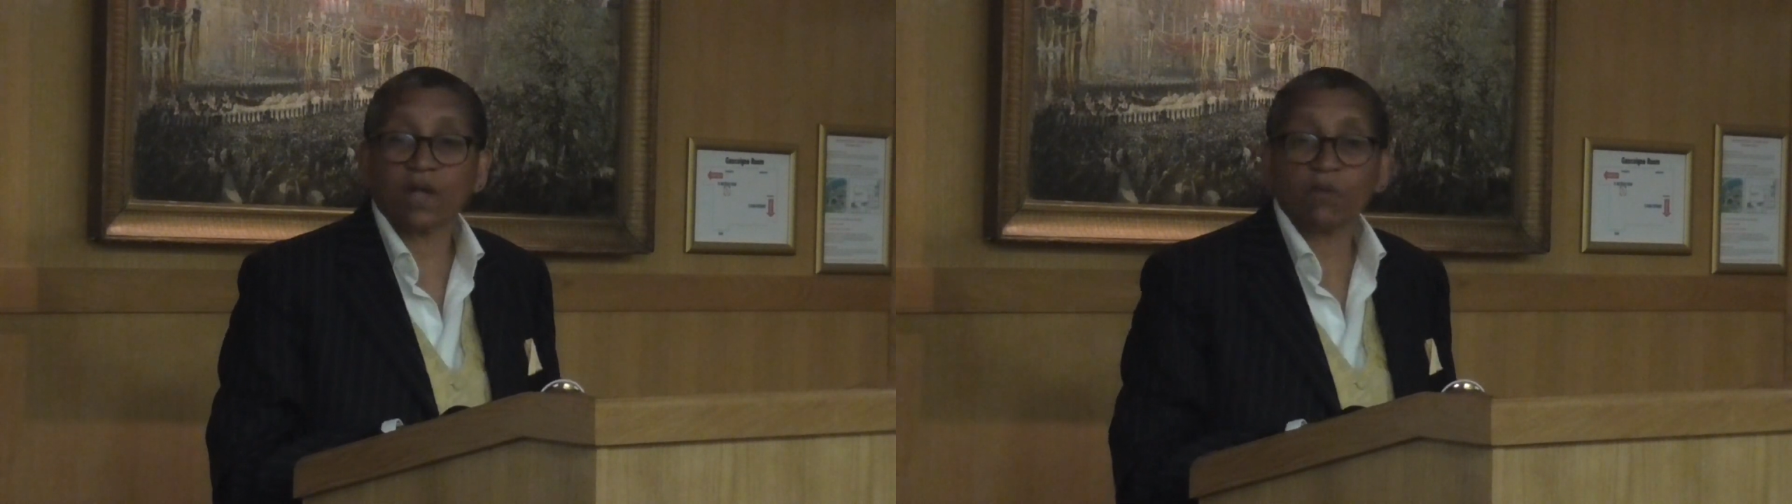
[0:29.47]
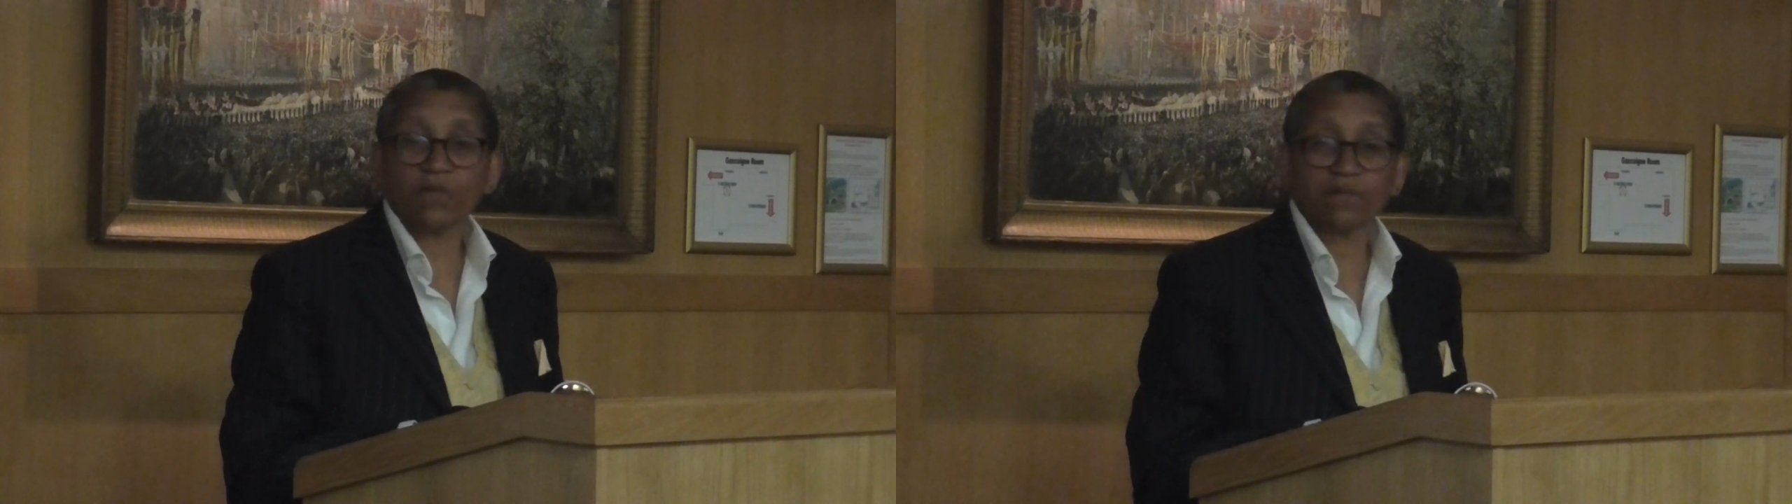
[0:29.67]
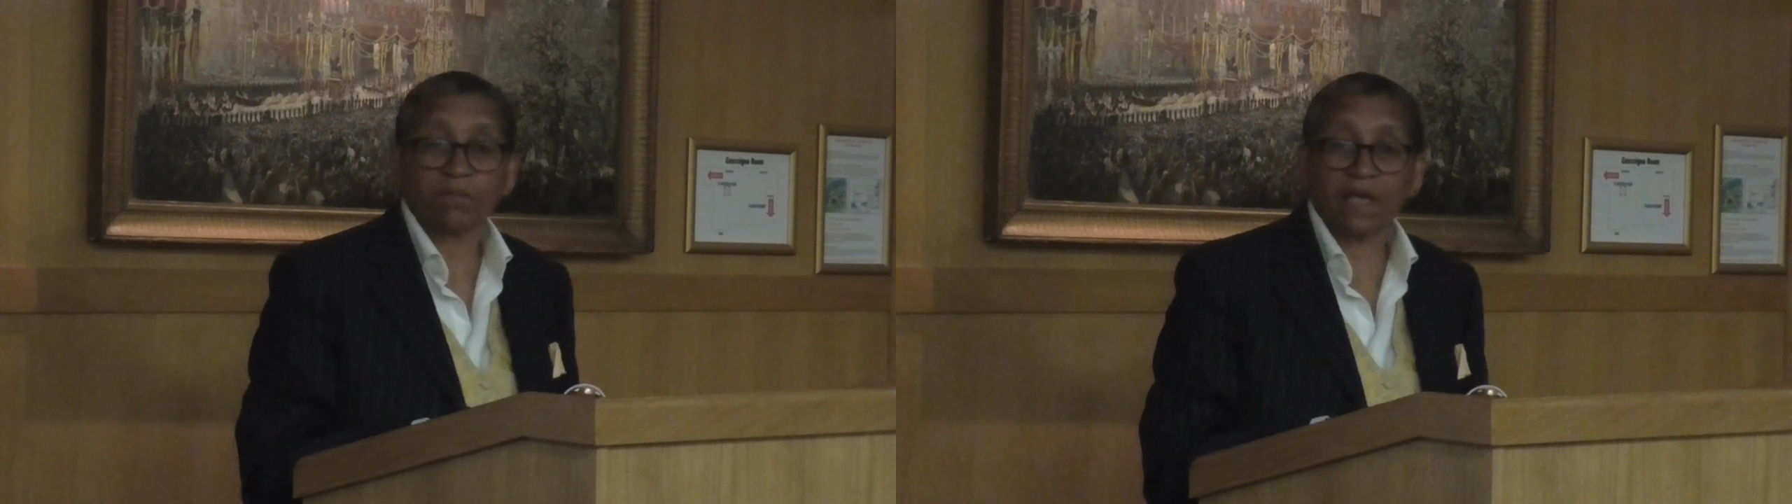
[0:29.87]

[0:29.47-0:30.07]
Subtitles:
when I